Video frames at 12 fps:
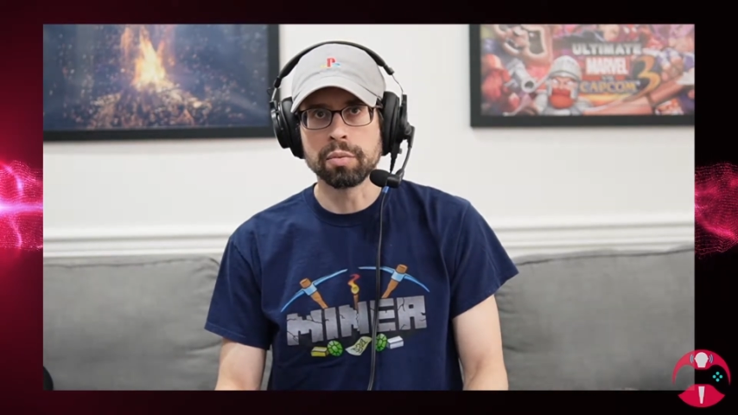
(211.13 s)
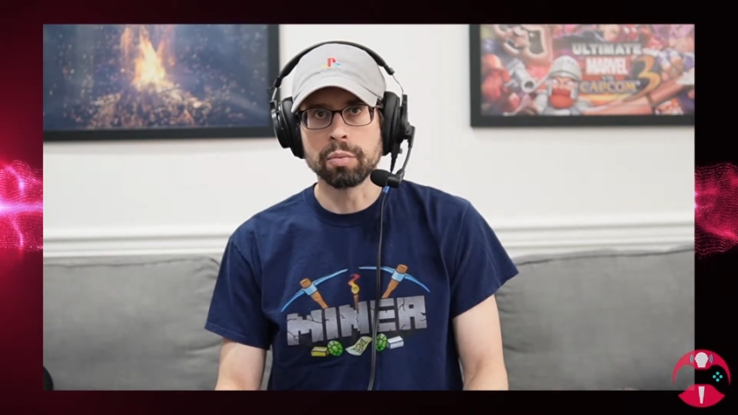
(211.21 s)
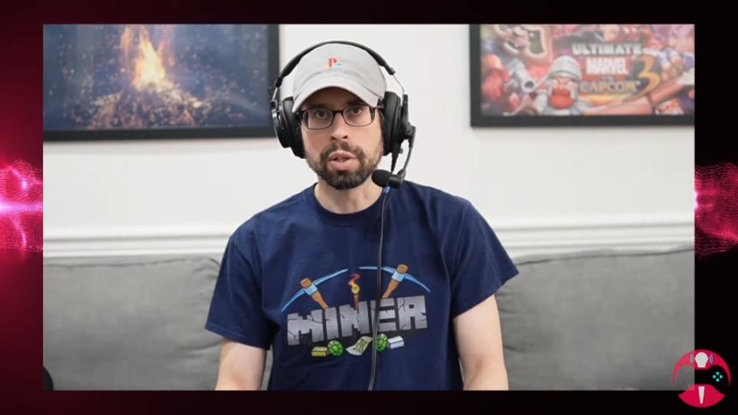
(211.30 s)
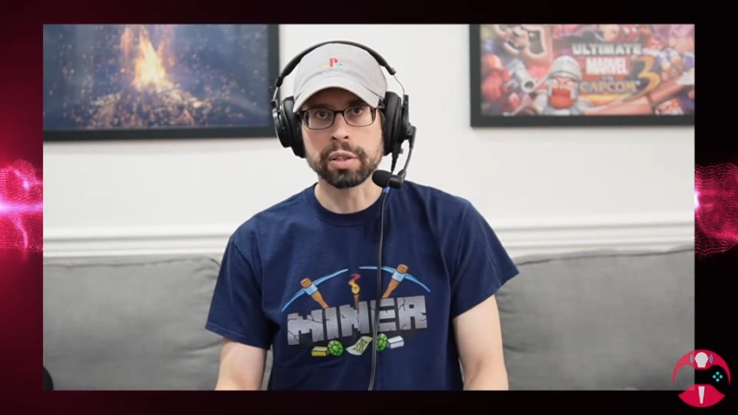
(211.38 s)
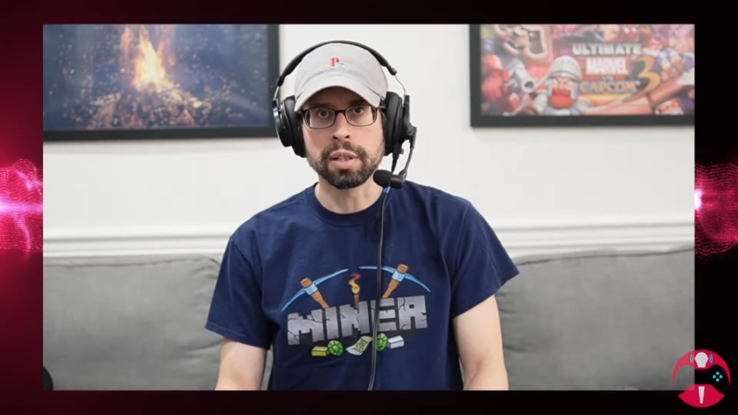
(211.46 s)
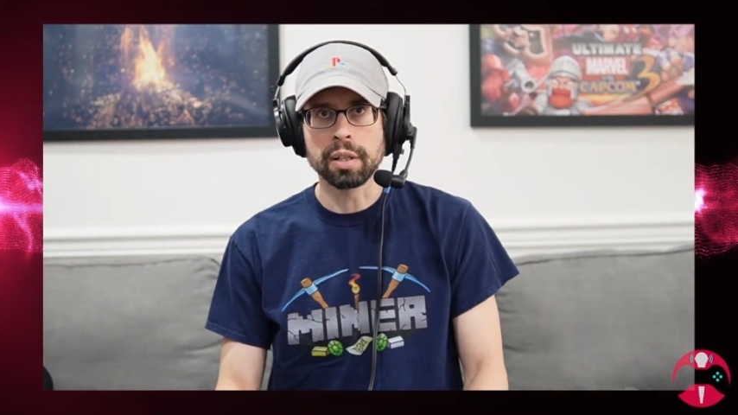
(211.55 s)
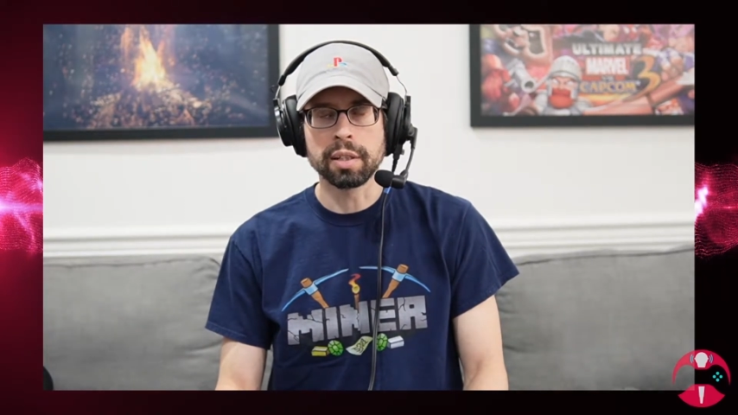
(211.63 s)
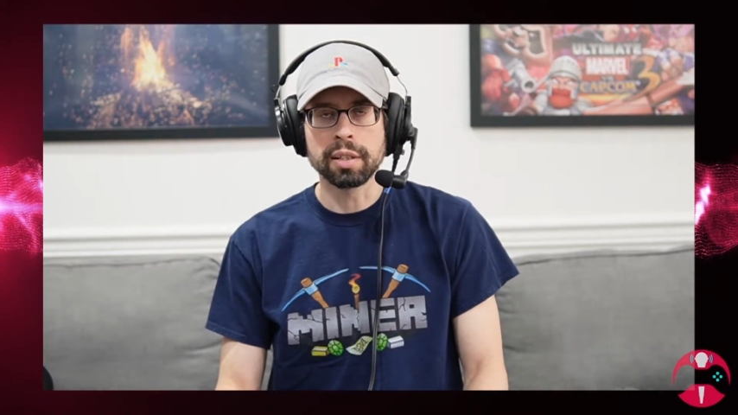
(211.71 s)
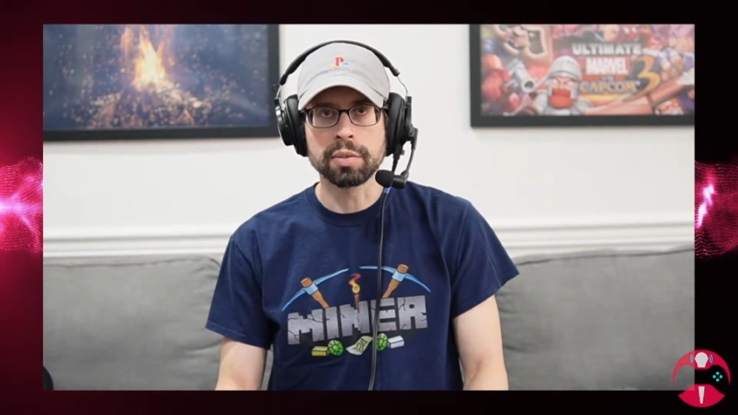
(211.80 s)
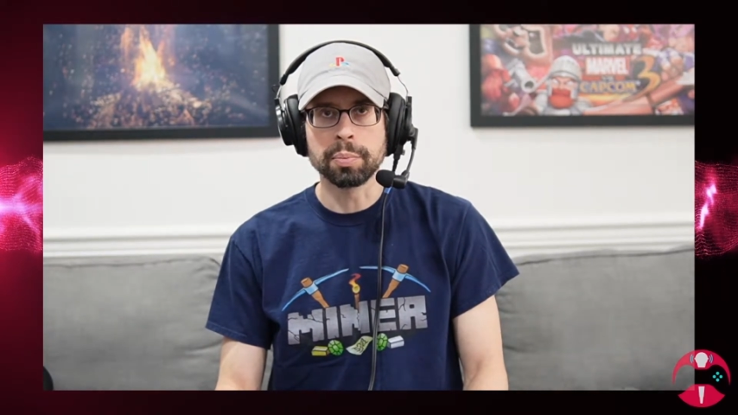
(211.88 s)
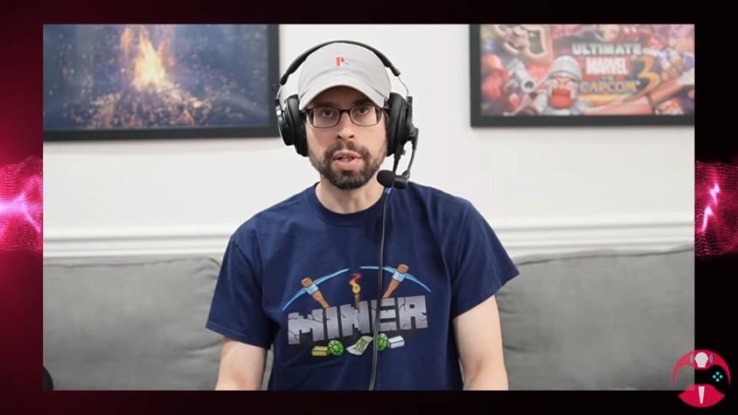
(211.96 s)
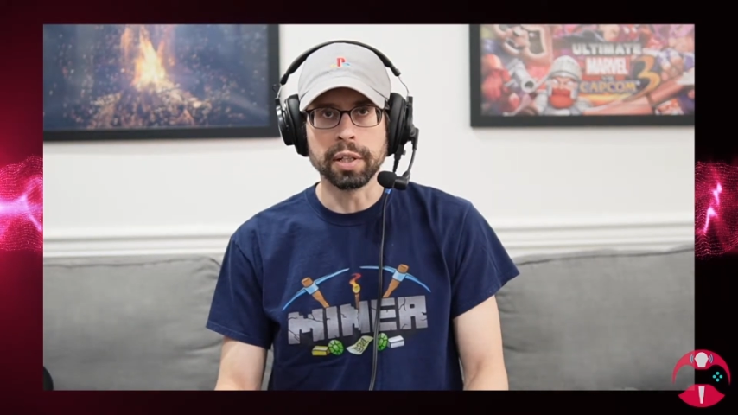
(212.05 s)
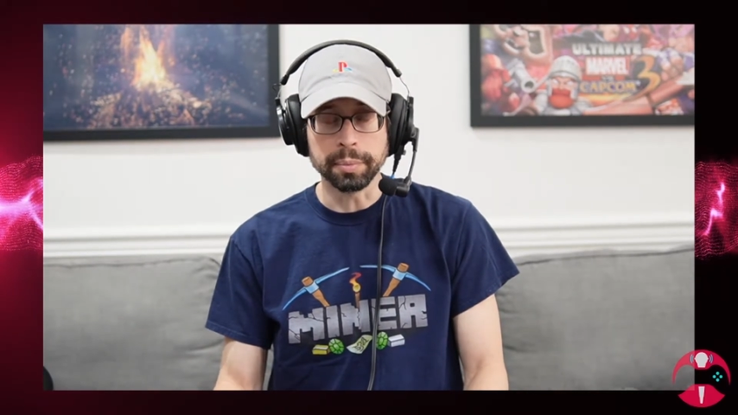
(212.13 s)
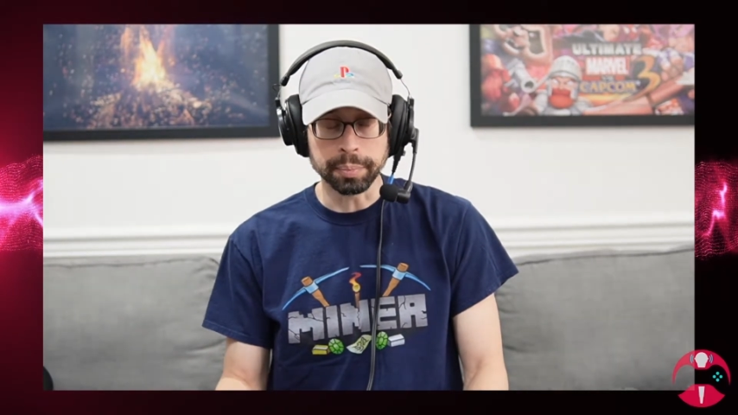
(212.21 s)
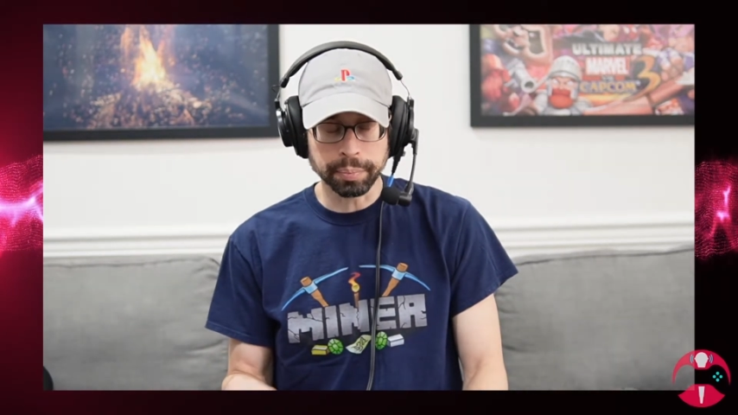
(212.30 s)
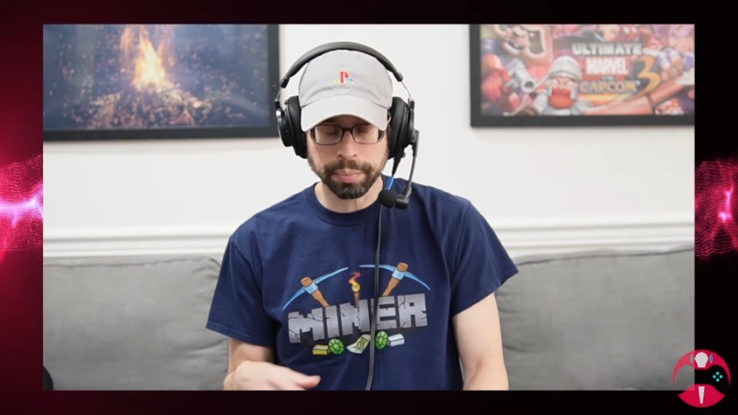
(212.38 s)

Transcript: worked on this, but